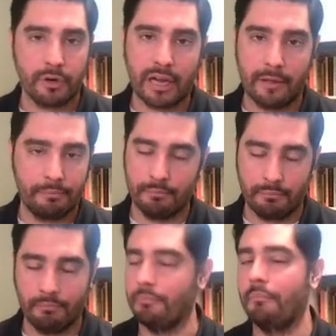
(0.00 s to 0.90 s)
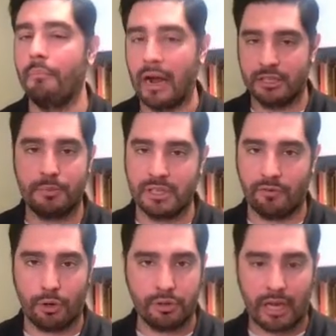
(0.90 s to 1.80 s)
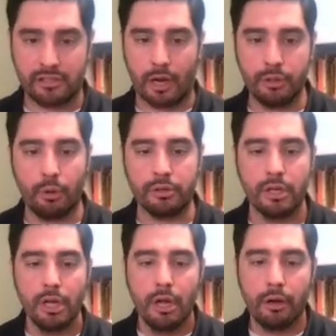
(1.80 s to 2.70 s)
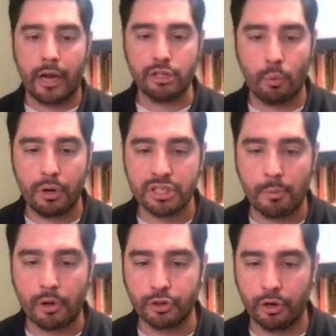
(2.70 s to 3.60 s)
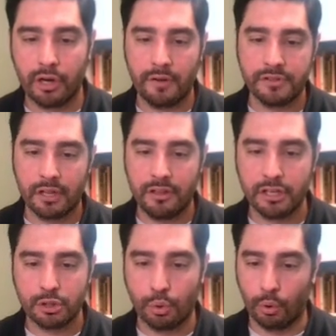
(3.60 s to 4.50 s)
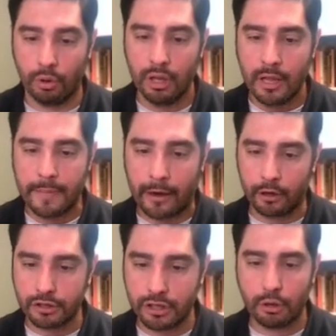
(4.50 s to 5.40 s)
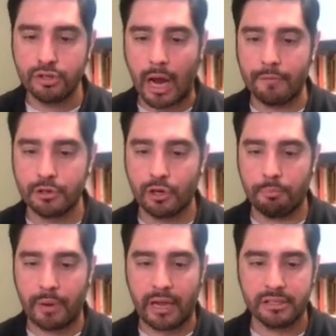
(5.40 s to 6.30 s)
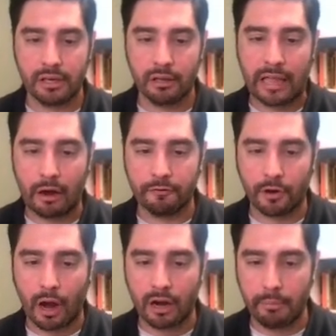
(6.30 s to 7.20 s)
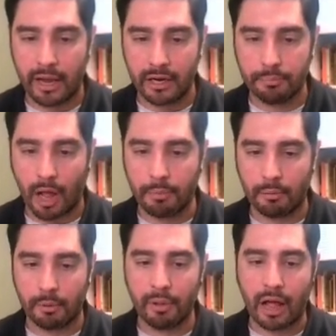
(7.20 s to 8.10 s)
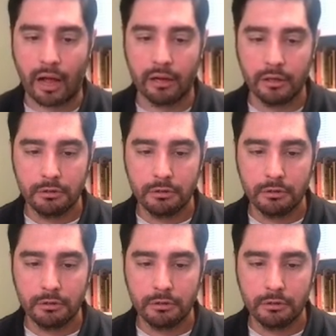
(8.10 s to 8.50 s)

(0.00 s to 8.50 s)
Again, my specific use case, not yours. Okay, so what are some alternatives to this tool that are still JavaScript based and allow for automated blah, blah, blah, blah?